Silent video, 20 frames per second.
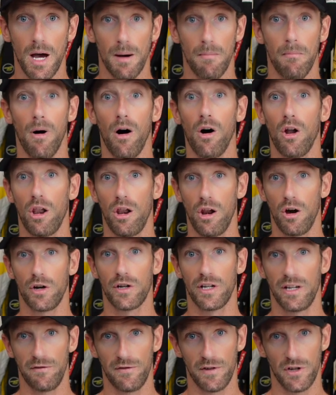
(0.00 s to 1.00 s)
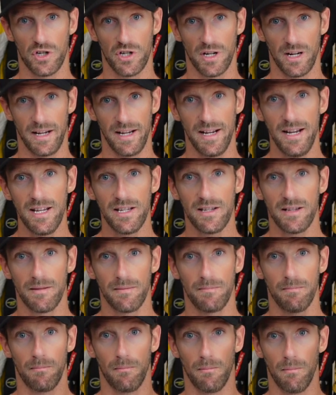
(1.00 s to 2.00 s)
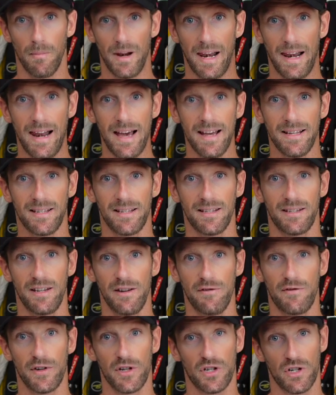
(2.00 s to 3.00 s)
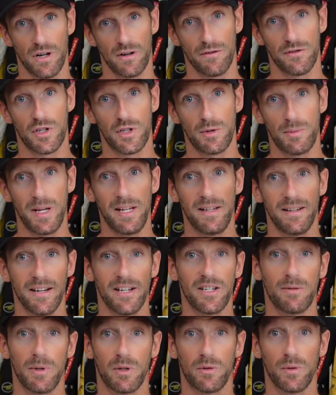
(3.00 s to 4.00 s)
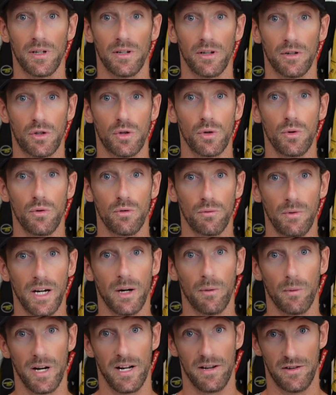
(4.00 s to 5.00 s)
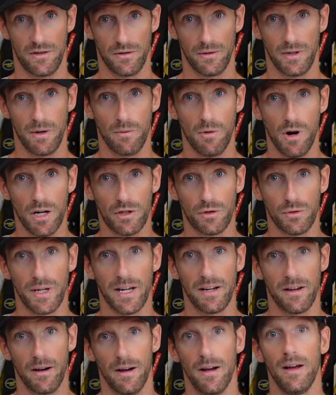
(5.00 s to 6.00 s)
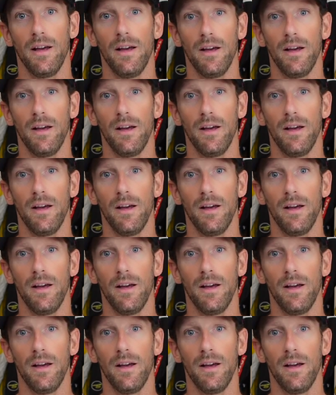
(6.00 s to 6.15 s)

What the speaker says: More lock differential is, less differential of speed there is between the two rear wheels. So they work together.